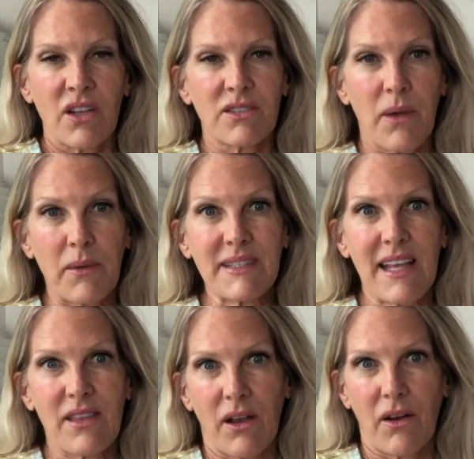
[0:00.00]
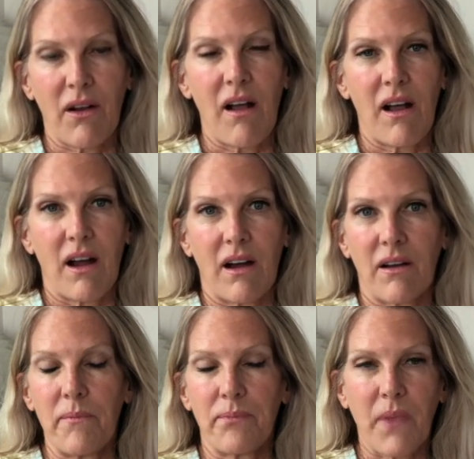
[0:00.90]
So I will say there
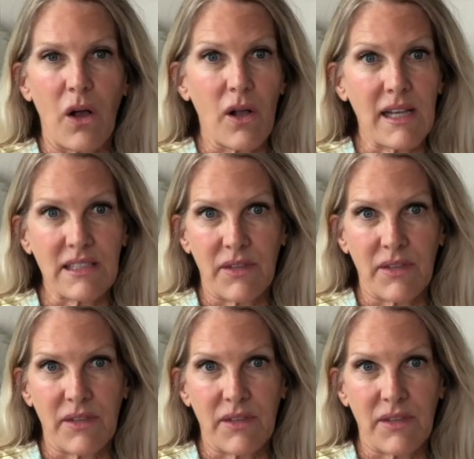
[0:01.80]
are all kinds